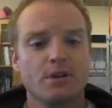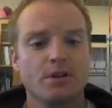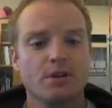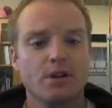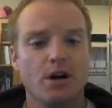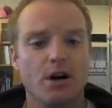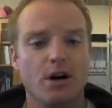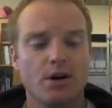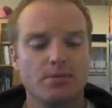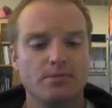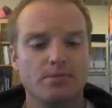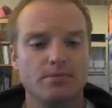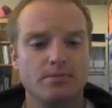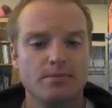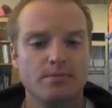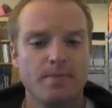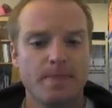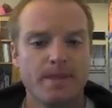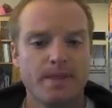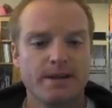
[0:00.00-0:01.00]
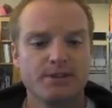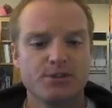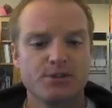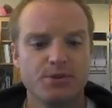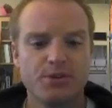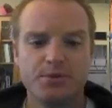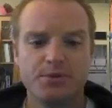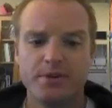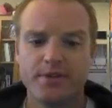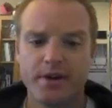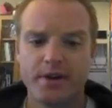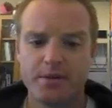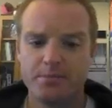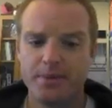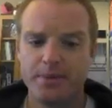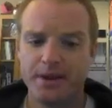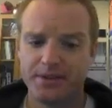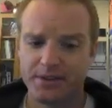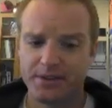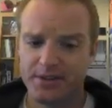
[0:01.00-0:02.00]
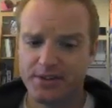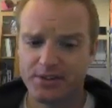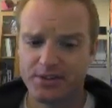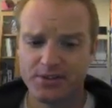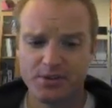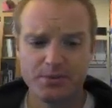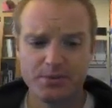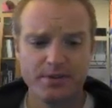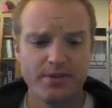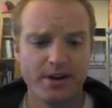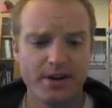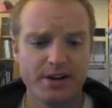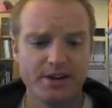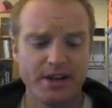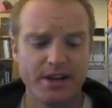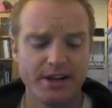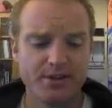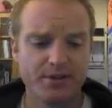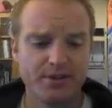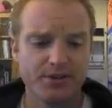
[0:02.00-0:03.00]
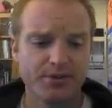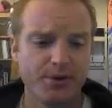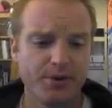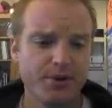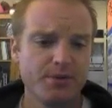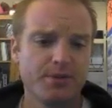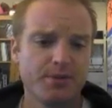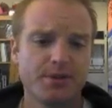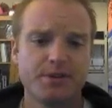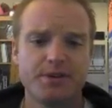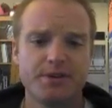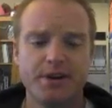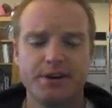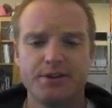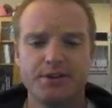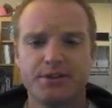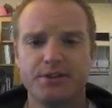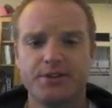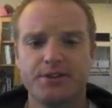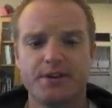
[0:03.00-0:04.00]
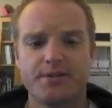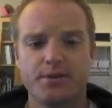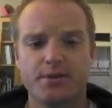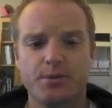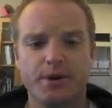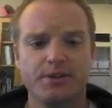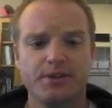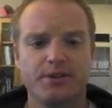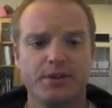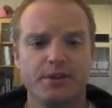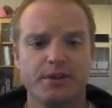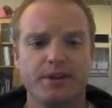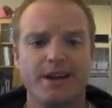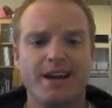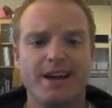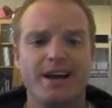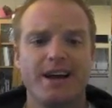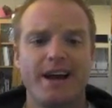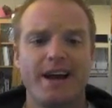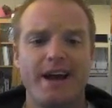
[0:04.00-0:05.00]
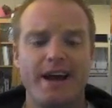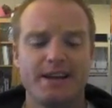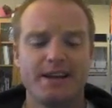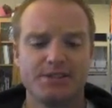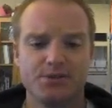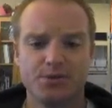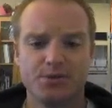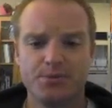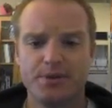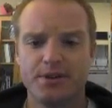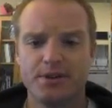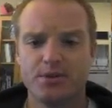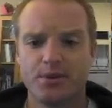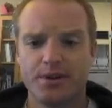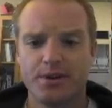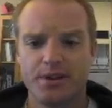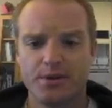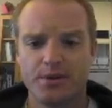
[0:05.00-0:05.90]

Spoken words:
And so these would be very basic. These can still be very dangerous for you, but they're dangerous in different ways than acid would be in the way they